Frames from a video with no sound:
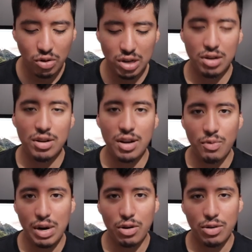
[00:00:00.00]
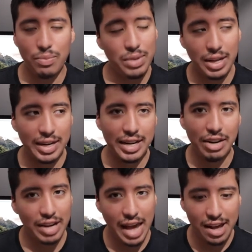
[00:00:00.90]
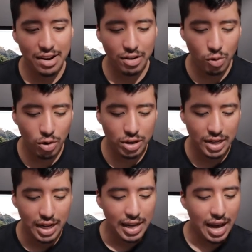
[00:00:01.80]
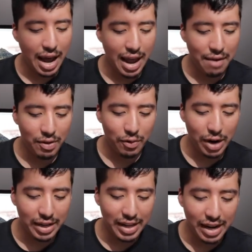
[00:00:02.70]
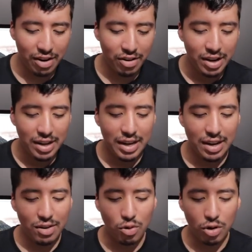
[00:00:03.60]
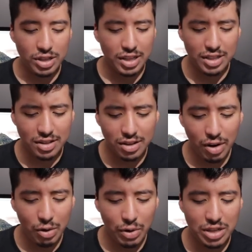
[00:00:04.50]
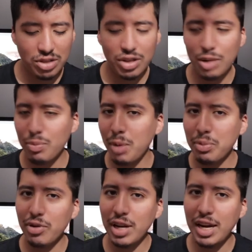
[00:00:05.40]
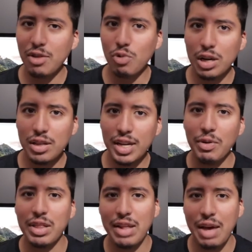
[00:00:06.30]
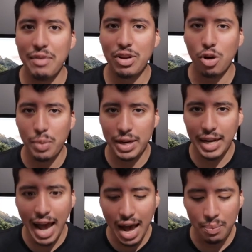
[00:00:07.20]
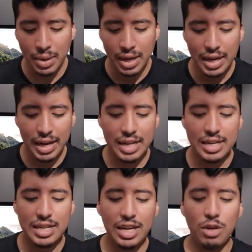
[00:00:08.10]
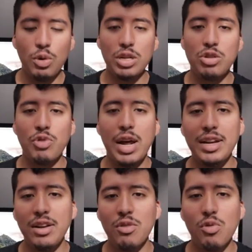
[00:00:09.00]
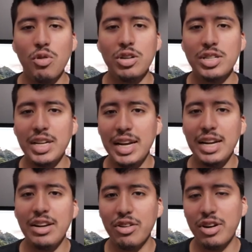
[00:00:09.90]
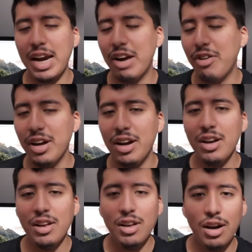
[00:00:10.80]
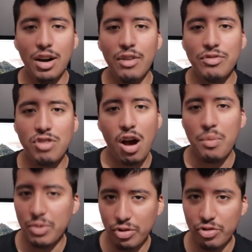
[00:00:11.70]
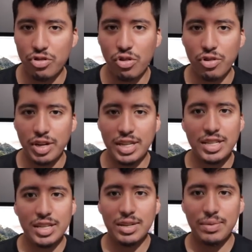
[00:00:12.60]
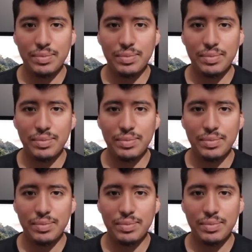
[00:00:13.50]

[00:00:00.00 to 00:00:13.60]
going on around like here in Canada of course. I have it right there and of course it's just a great way just to keep up to date quickly without having to open the app and seeing what's trending of course in your area of top news stories.